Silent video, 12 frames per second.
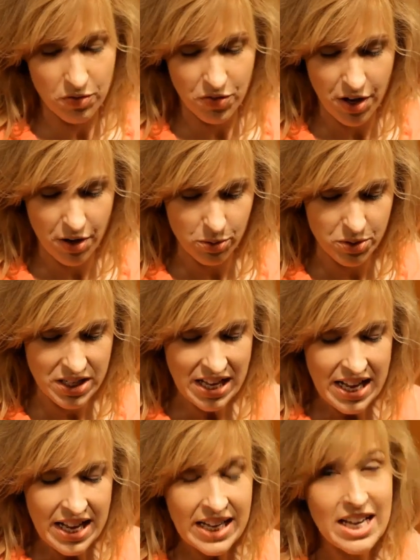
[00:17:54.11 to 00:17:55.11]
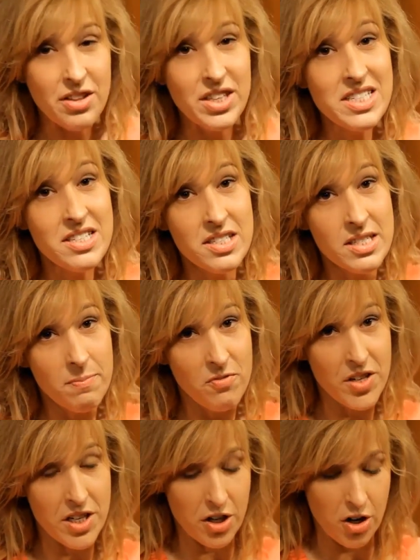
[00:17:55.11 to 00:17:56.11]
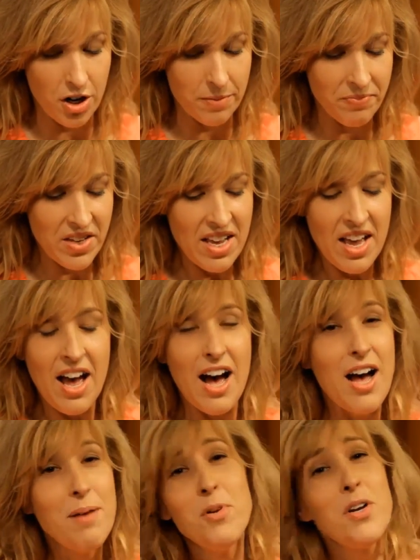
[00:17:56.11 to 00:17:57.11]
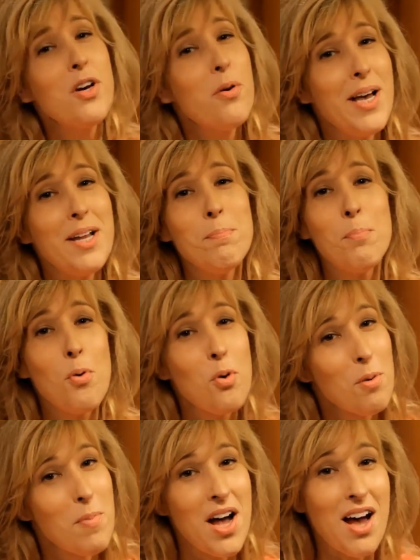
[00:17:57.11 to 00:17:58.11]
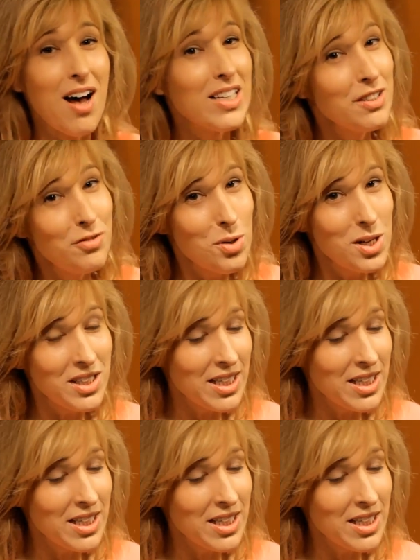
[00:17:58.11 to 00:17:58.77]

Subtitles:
of those. Now this is some vinegar. I'm going to go ahead and pour my olive oil